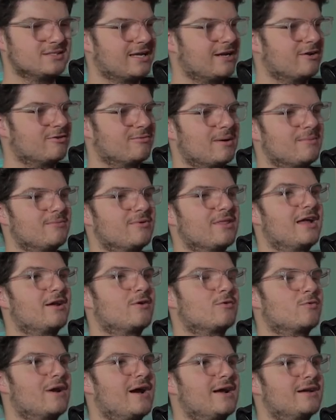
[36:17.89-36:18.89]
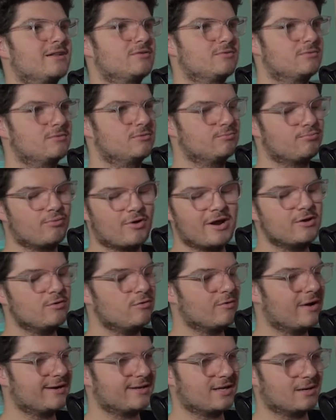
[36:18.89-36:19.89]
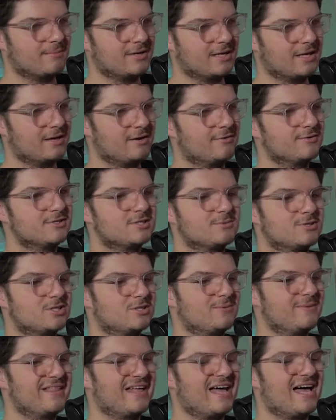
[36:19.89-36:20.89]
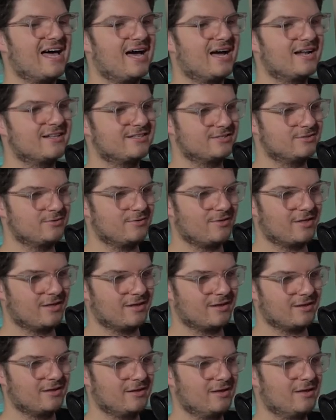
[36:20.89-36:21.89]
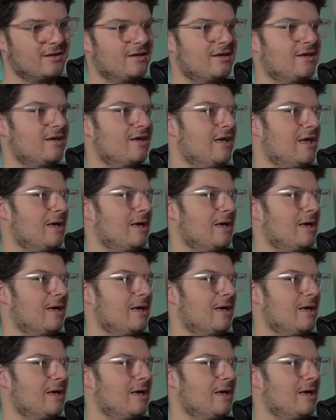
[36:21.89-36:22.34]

I don't remember. They had a ride, brand new ride coming out, and it was supposed to be the hottest new thing. Mm-hmm.